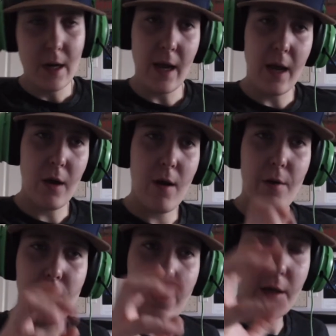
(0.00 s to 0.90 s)
Now, I
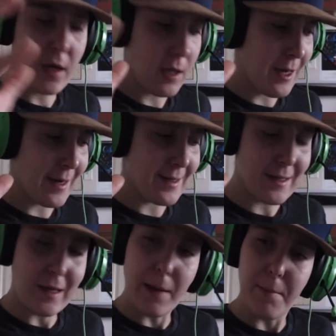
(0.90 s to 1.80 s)
really
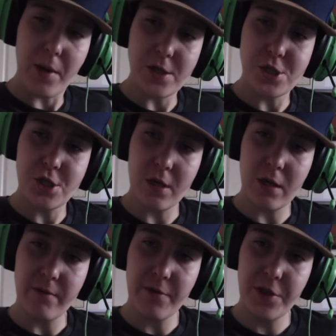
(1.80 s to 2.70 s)
collected a bunch
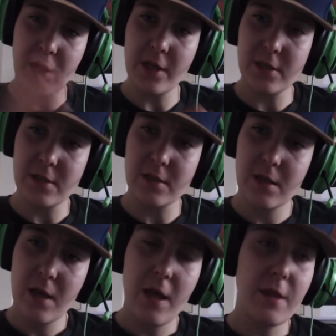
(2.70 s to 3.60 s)
of things
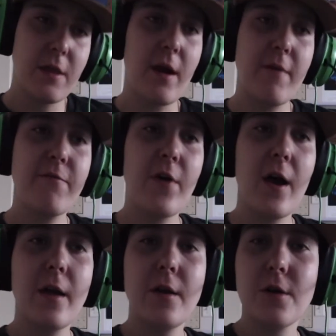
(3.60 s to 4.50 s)
that I
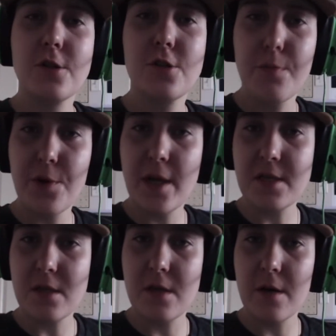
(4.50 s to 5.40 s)
find are super
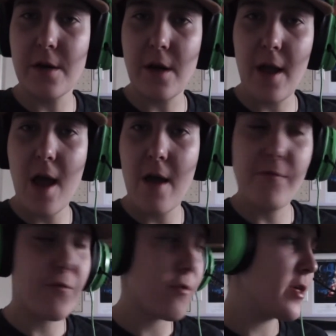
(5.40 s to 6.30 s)
necessary to
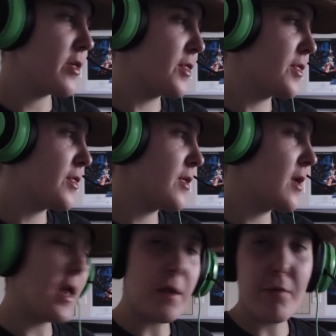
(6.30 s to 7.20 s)
have with
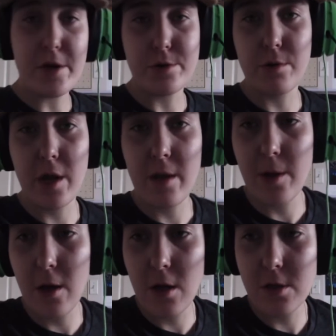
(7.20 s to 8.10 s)
any retro
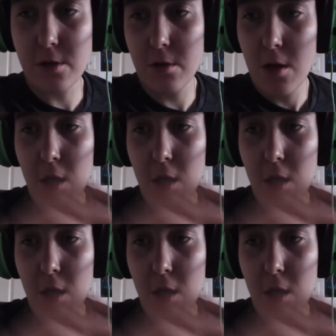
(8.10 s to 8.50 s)
gaming console.